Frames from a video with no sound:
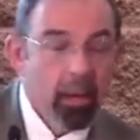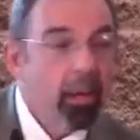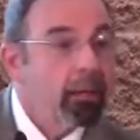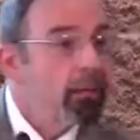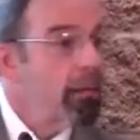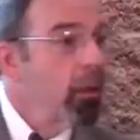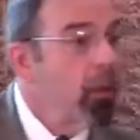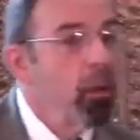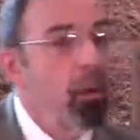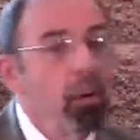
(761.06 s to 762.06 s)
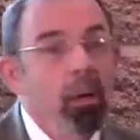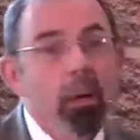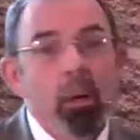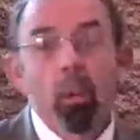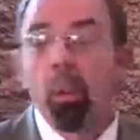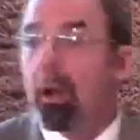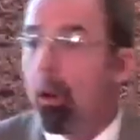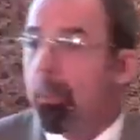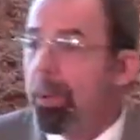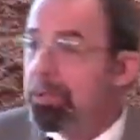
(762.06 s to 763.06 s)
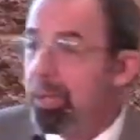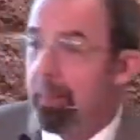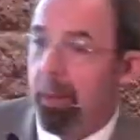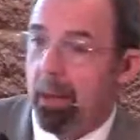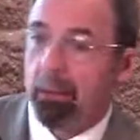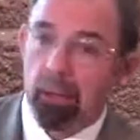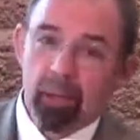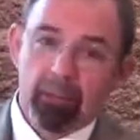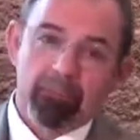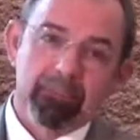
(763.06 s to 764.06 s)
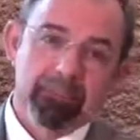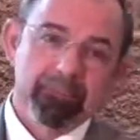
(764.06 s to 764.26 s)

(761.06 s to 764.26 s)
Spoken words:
And so we are preaching about love,